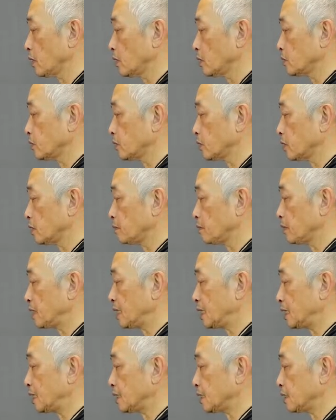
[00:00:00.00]
You
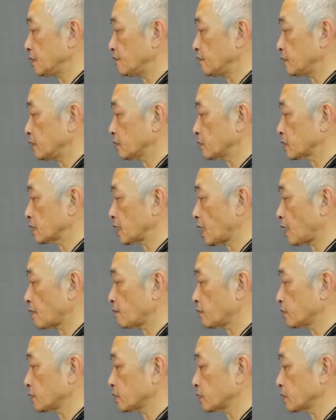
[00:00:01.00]
immediately feel
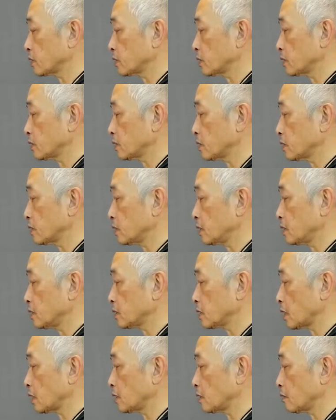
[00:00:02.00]
slivers
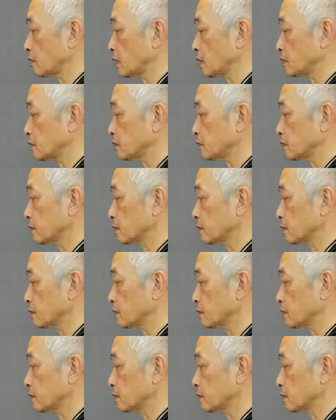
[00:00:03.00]
inside your mouth.